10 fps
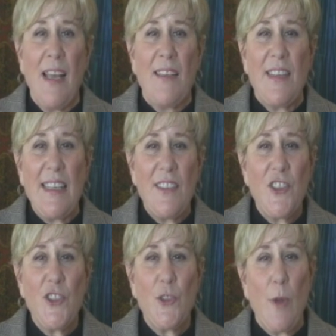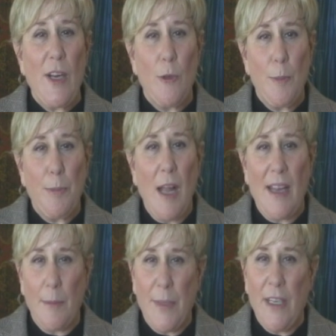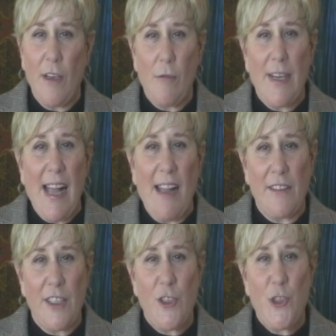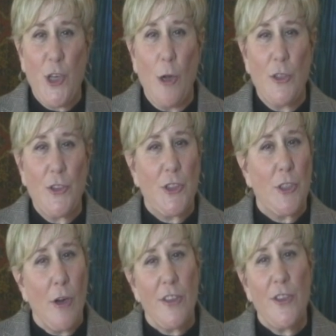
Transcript: The easiest way to apply to be on a reality show is to go to